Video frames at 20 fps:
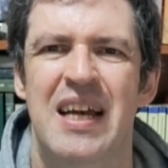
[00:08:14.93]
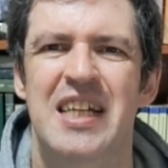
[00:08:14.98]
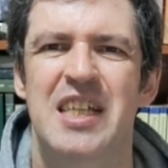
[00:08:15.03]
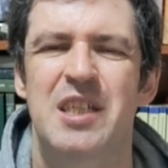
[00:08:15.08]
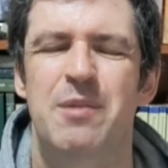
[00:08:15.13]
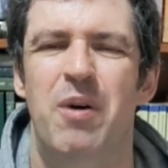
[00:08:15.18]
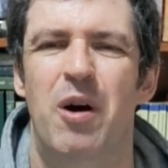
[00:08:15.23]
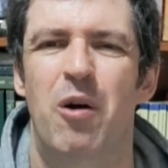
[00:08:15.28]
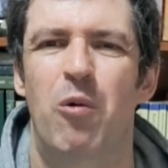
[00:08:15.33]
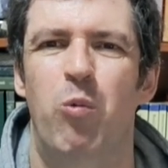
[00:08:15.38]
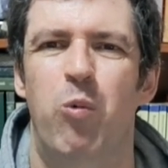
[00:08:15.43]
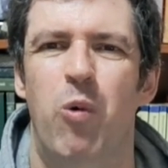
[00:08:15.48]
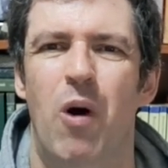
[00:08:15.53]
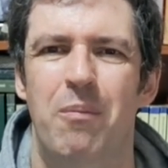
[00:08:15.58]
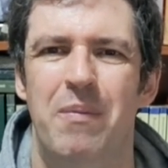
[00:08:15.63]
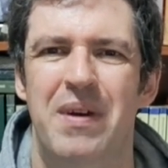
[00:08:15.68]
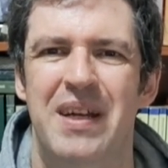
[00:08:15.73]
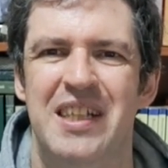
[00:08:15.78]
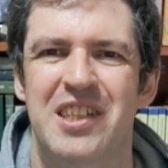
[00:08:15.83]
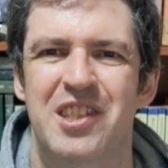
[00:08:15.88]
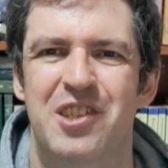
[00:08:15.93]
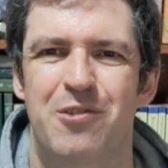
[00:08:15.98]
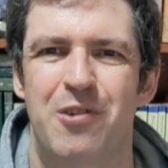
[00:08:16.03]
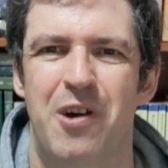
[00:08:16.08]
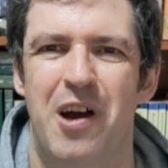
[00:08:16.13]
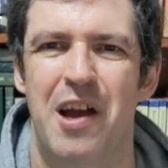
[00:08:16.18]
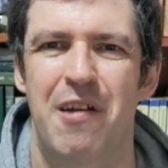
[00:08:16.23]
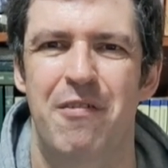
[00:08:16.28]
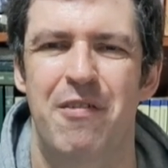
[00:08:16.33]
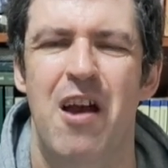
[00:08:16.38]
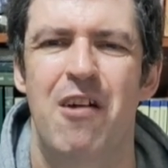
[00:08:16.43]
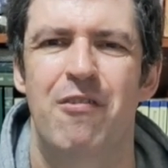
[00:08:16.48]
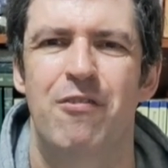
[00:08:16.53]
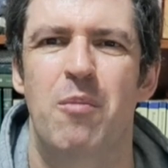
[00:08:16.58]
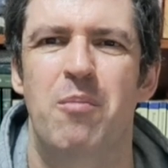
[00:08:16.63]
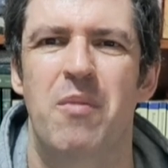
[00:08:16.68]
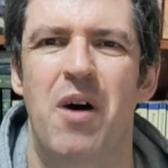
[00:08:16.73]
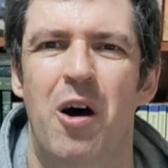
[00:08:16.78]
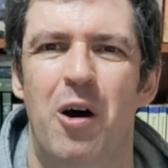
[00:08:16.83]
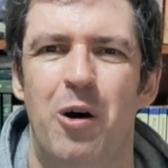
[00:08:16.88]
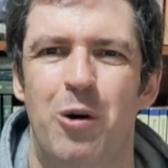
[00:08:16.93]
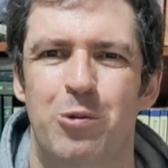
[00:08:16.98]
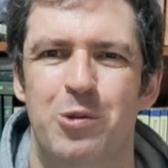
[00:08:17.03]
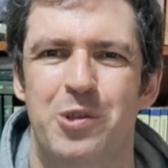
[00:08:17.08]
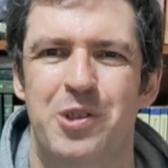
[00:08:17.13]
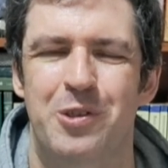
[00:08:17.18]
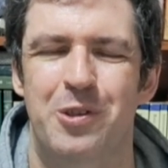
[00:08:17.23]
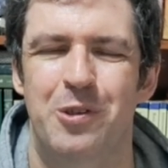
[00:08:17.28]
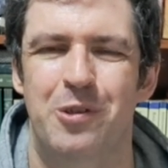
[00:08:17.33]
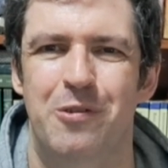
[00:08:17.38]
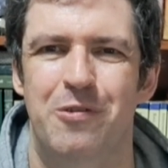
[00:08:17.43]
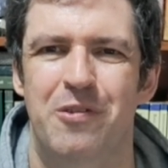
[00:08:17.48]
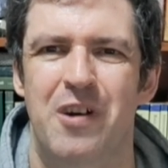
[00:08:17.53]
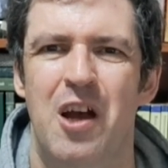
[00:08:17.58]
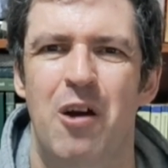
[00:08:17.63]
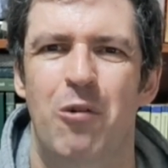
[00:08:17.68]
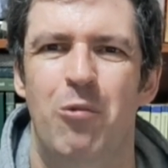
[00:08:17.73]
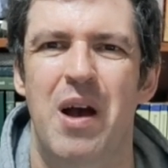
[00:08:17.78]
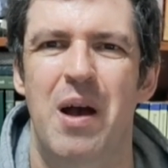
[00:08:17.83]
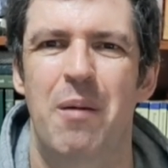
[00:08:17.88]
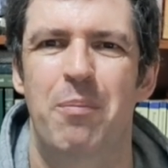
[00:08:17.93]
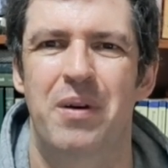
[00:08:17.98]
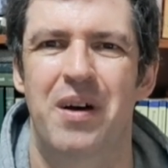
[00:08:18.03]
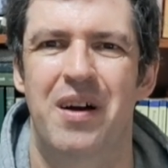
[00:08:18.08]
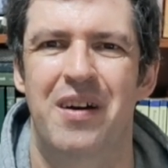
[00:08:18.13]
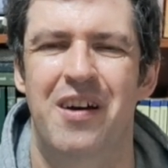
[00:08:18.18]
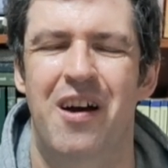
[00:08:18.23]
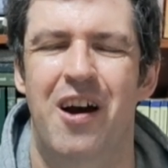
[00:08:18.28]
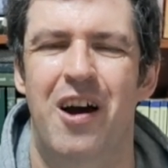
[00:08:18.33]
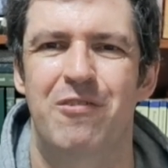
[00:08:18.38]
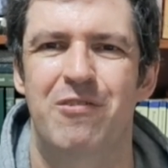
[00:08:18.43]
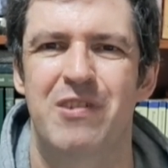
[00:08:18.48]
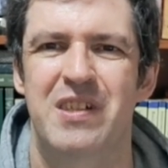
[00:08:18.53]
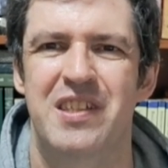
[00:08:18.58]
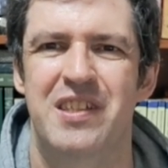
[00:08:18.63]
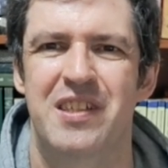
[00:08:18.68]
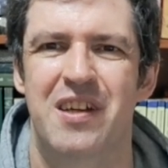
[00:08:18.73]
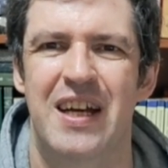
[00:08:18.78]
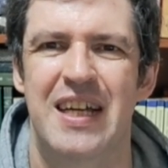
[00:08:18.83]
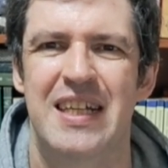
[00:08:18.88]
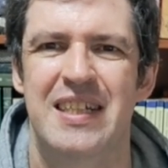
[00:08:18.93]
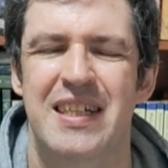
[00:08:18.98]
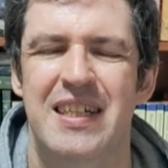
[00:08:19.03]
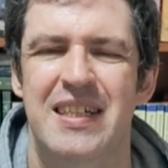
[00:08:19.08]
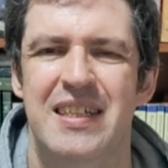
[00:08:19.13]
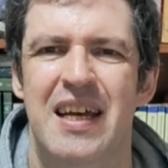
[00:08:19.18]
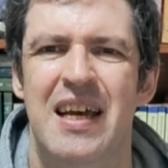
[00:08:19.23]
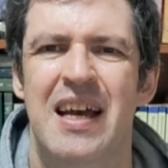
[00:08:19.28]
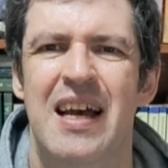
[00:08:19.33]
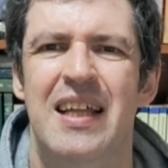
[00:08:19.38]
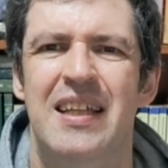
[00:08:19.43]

is but 1 minute's drive from Ohlsdorf, where Bernhard resided.